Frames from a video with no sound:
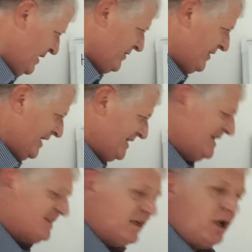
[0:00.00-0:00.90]
The next
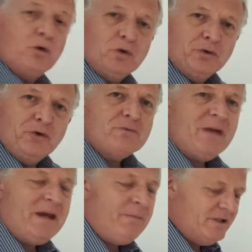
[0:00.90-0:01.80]
is local
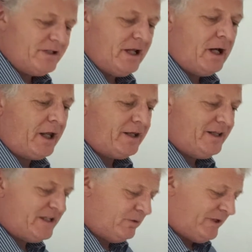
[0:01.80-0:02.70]
newspapers, like
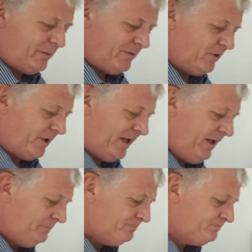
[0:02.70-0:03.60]
this one that we've got
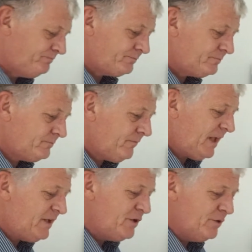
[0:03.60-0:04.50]
here.
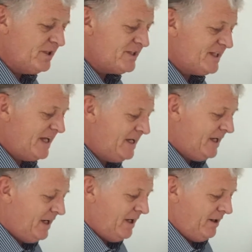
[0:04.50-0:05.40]
You can see
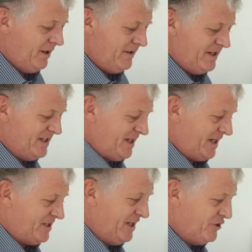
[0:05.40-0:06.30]
this is
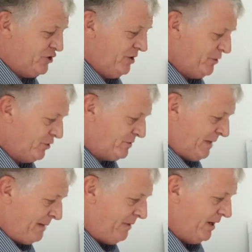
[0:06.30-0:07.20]
actually a German
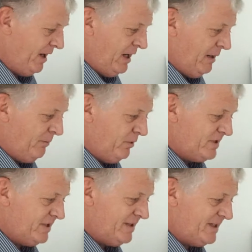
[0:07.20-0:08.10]
newspaper,
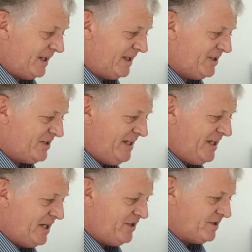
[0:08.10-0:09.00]
but there's like estate
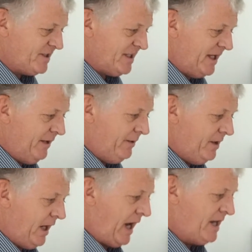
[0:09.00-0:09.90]
agents there,
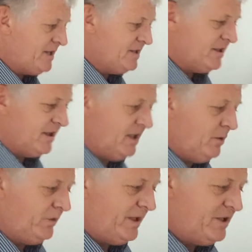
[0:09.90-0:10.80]
and
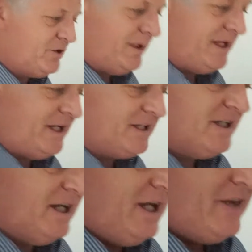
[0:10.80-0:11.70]
what they're doing is
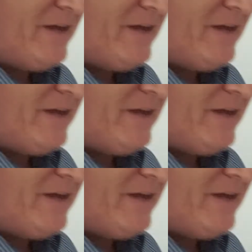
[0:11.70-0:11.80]
they